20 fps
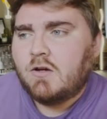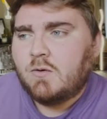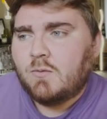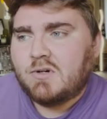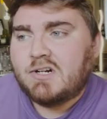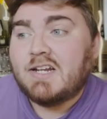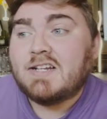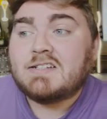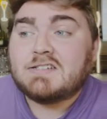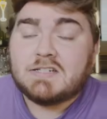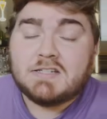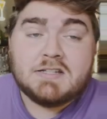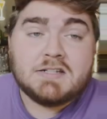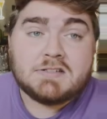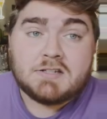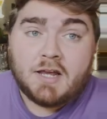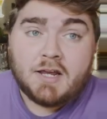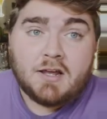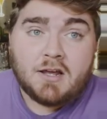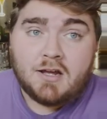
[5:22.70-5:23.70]
when I see
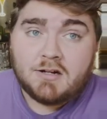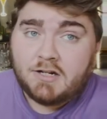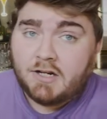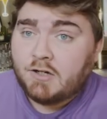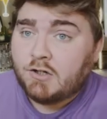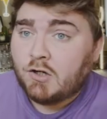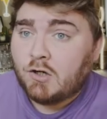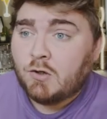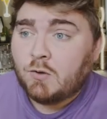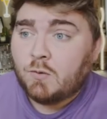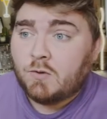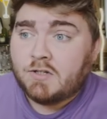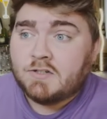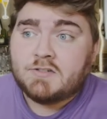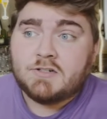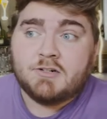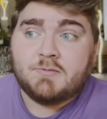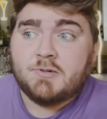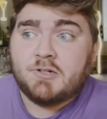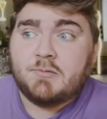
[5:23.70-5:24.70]
this icon, I know
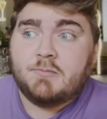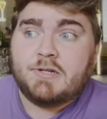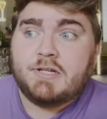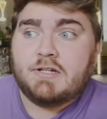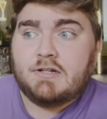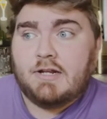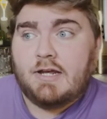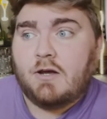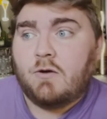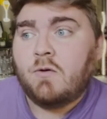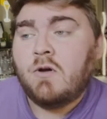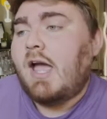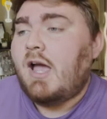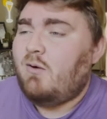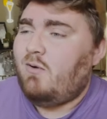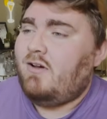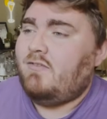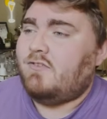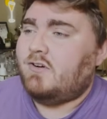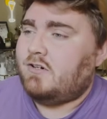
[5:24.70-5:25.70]
it's Airbnb now.
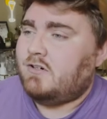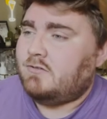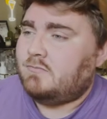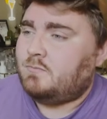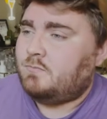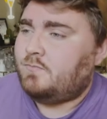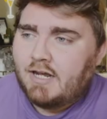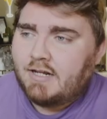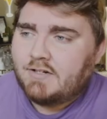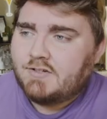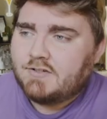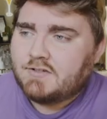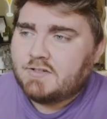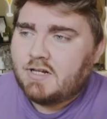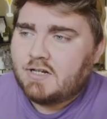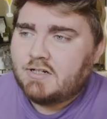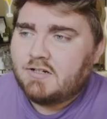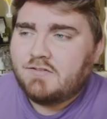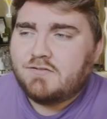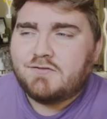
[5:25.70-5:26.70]
However, I just
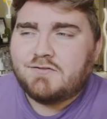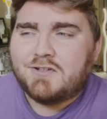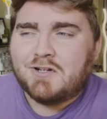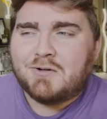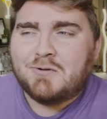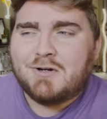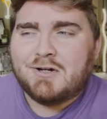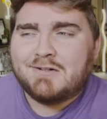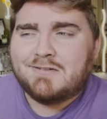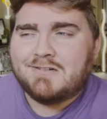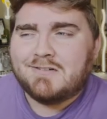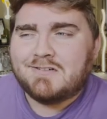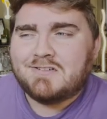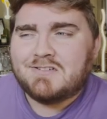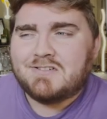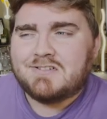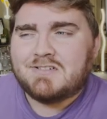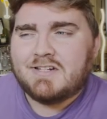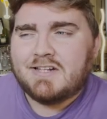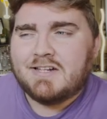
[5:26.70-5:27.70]
kind of don't
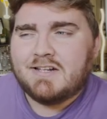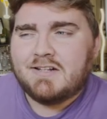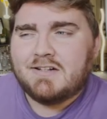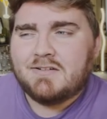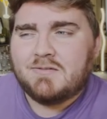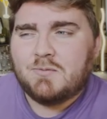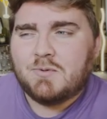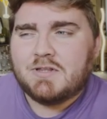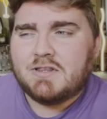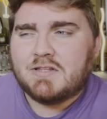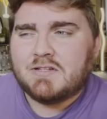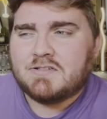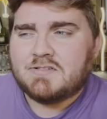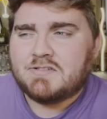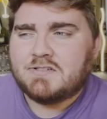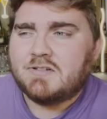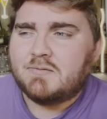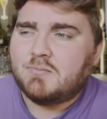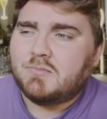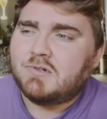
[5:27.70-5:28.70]
understand what the
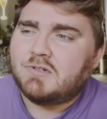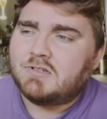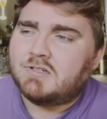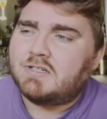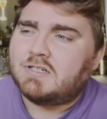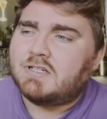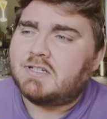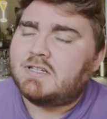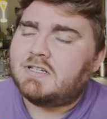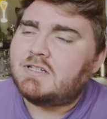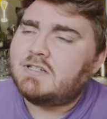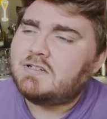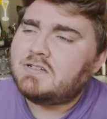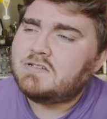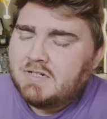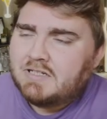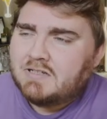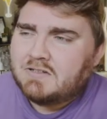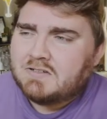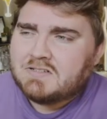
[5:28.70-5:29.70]
symbol
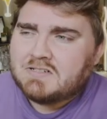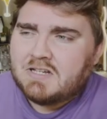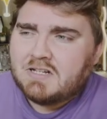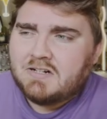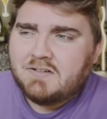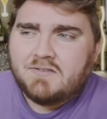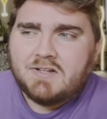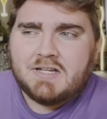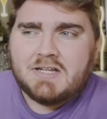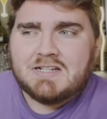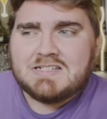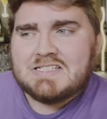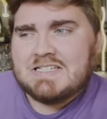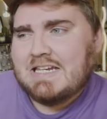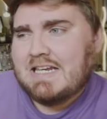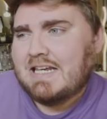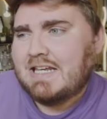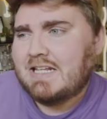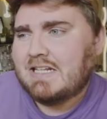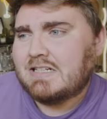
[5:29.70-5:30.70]
is. It looks kind of like a
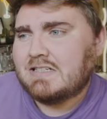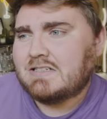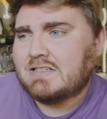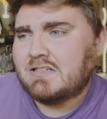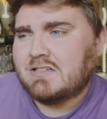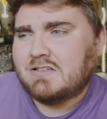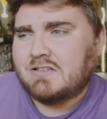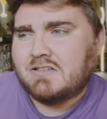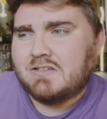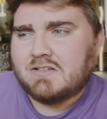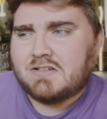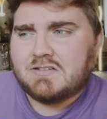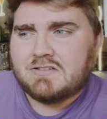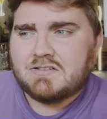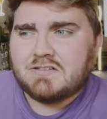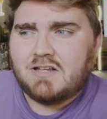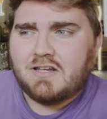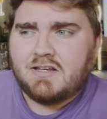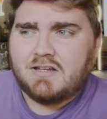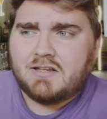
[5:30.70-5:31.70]
tent. It
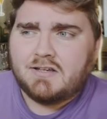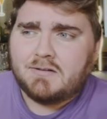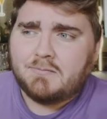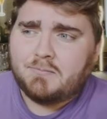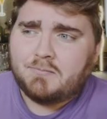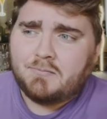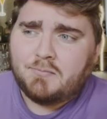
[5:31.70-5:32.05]
looks like a